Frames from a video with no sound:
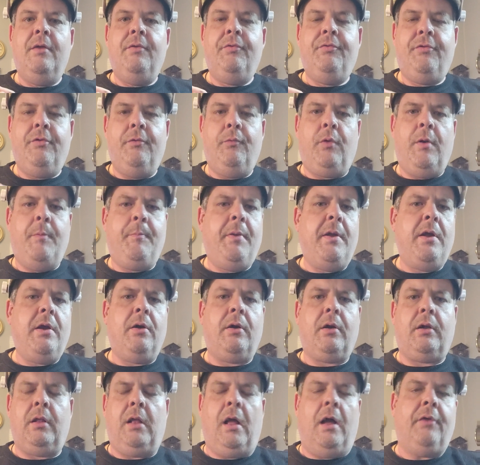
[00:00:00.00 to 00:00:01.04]
to
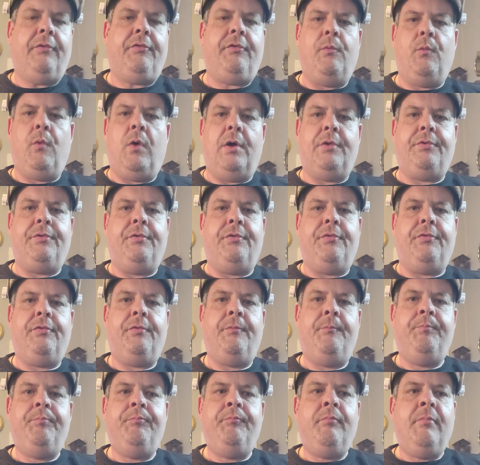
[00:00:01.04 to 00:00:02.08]
repair clocks and watches.
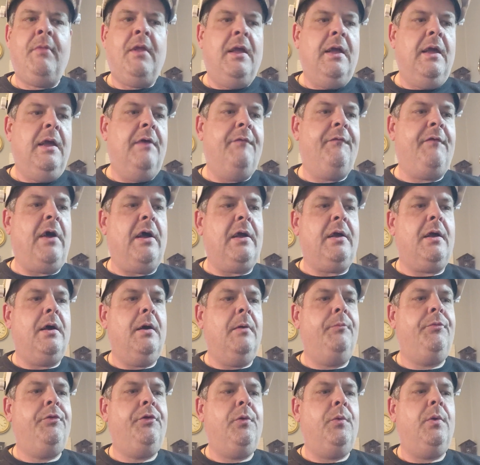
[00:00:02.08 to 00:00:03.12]
If I
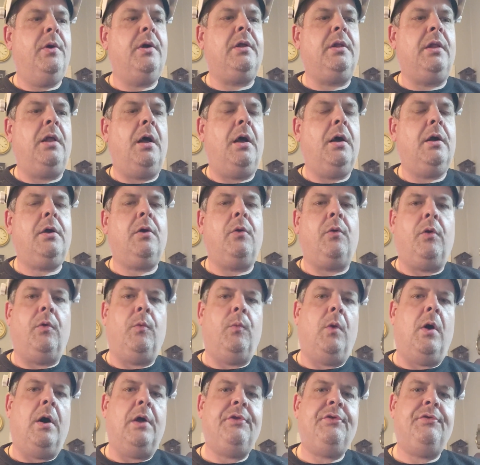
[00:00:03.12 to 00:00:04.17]
come to a clock or a
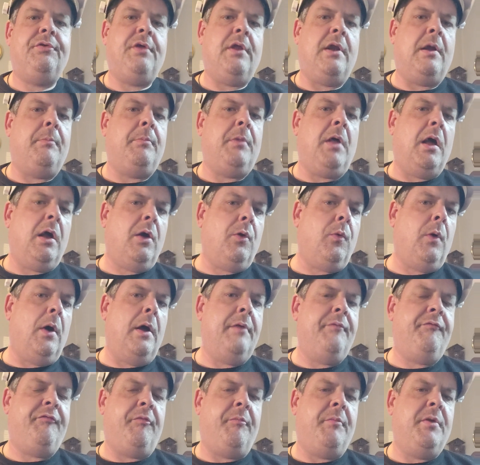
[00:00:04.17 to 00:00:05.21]
watch that I'm not
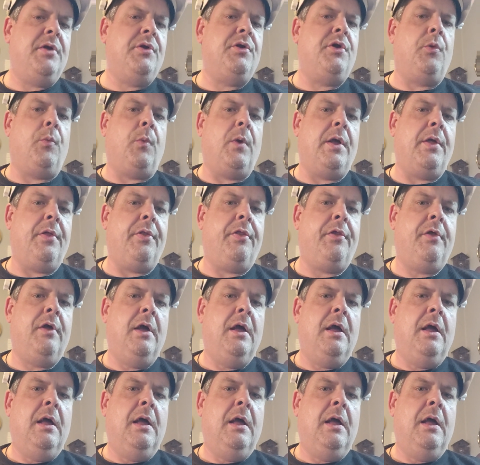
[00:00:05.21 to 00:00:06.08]
quite familiar with,